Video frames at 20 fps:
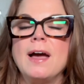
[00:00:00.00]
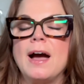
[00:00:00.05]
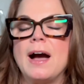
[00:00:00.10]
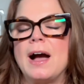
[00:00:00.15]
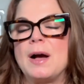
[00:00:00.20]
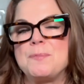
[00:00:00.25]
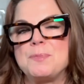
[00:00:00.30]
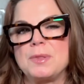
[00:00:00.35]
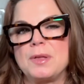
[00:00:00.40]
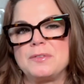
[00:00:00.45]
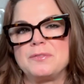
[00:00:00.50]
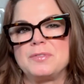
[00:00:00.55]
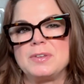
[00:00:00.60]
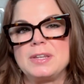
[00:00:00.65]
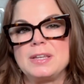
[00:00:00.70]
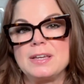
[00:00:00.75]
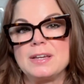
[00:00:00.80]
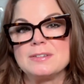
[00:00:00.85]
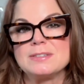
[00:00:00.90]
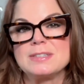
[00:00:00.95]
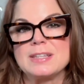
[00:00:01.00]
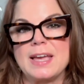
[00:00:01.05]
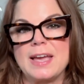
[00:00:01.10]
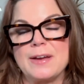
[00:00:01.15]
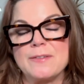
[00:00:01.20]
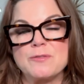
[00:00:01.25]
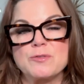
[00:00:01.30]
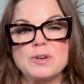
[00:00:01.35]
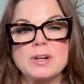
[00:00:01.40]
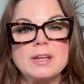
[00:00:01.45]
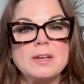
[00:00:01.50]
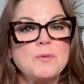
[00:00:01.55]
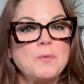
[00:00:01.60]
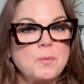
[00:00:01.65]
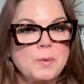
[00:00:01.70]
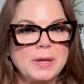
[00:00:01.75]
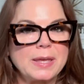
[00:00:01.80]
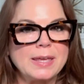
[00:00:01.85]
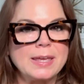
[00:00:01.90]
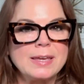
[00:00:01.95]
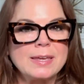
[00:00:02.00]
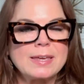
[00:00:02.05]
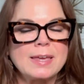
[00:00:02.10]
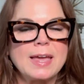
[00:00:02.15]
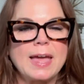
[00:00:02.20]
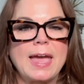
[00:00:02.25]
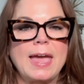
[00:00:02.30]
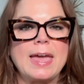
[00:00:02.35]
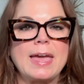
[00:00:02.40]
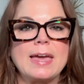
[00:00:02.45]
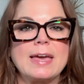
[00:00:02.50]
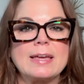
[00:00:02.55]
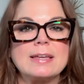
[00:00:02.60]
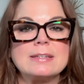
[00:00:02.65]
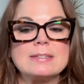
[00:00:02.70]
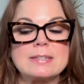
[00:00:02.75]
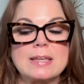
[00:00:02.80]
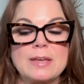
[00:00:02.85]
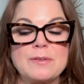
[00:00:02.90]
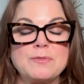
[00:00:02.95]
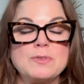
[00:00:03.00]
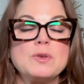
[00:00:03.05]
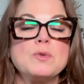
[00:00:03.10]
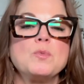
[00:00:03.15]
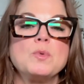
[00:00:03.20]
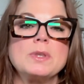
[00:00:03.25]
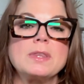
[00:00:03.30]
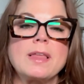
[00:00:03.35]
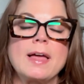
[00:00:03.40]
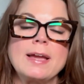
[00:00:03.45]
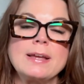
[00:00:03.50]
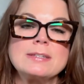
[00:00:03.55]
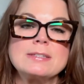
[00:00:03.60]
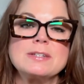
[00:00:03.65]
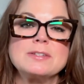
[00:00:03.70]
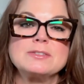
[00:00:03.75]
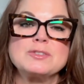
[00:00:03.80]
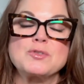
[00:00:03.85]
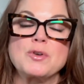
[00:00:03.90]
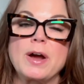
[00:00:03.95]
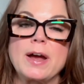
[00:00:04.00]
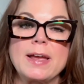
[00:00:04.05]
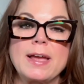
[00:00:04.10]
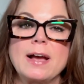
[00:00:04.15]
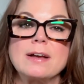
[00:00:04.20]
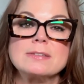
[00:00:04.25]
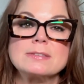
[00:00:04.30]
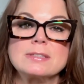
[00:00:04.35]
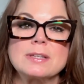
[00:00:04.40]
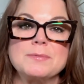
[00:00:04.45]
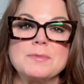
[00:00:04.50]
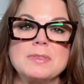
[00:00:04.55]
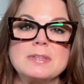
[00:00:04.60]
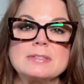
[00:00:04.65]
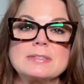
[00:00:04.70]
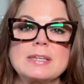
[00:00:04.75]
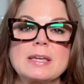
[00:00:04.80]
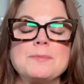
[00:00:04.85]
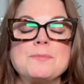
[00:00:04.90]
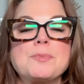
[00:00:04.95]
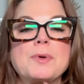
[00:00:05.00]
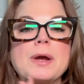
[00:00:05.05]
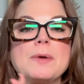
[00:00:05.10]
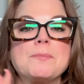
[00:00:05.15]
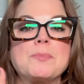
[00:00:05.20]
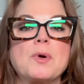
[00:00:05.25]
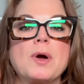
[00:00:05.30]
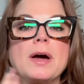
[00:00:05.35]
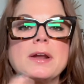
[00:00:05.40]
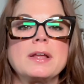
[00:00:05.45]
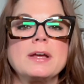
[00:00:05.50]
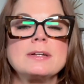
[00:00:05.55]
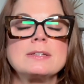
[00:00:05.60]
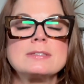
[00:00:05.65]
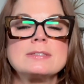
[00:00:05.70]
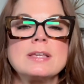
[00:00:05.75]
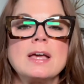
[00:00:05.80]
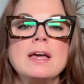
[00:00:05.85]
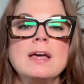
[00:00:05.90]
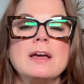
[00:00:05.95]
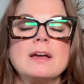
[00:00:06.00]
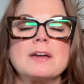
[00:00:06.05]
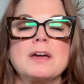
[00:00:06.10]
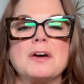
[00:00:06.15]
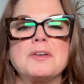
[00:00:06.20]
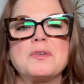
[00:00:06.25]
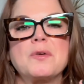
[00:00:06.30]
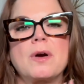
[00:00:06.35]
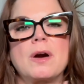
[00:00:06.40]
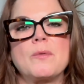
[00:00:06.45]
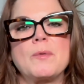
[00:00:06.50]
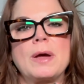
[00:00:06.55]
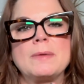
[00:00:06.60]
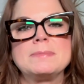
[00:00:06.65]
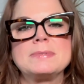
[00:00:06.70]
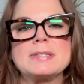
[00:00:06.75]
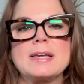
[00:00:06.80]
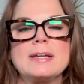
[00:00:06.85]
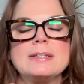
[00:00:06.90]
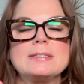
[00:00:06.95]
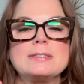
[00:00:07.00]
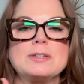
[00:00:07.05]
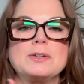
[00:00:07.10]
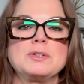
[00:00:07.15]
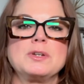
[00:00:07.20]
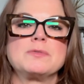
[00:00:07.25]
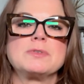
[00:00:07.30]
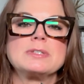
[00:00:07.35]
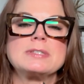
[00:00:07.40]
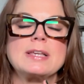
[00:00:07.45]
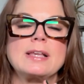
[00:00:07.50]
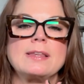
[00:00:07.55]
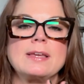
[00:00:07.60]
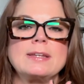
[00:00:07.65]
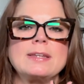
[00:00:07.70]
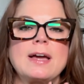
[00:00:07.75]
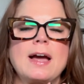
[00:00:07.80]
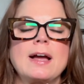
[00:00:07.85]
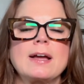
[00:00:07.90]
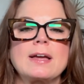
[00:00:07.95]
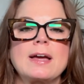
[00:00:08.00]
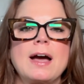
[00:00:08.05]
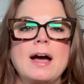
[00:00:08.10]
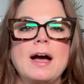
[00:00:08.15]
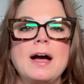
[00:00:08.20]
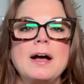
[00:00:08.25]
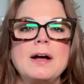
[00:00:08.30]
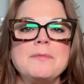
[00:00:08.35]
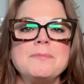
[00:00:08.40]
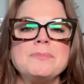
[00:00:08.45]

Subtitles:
upload videos every week. And if you would like to try out some of the skin prep products, go to our website, soniaroselli.com.